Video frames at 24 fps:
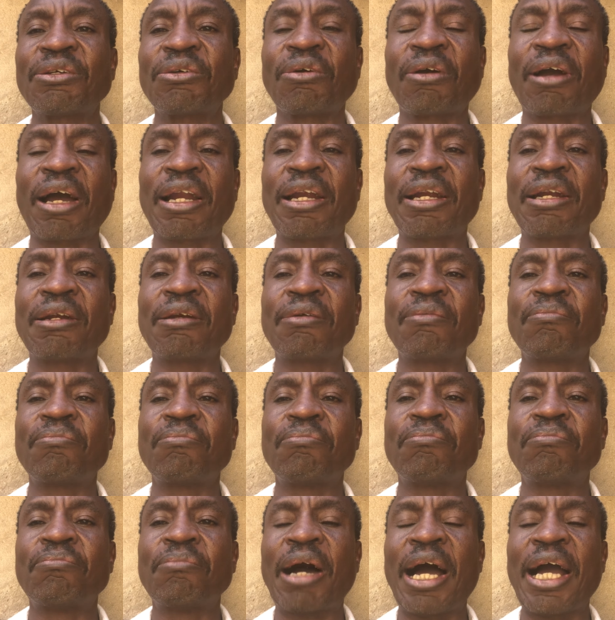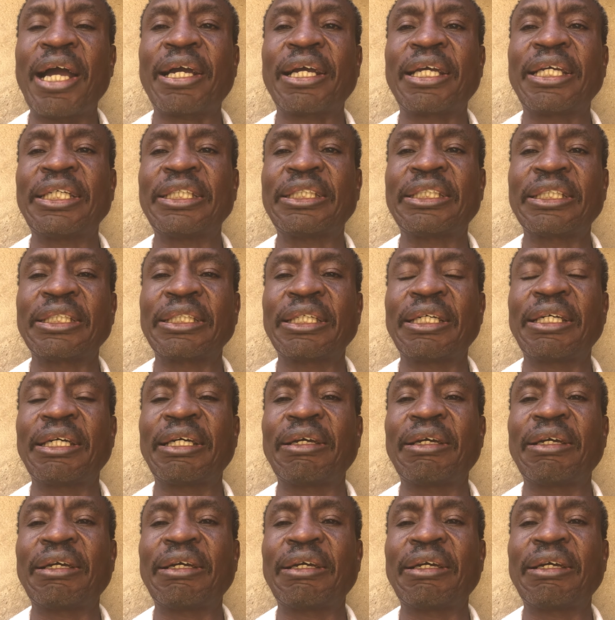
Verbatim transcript: you can mark it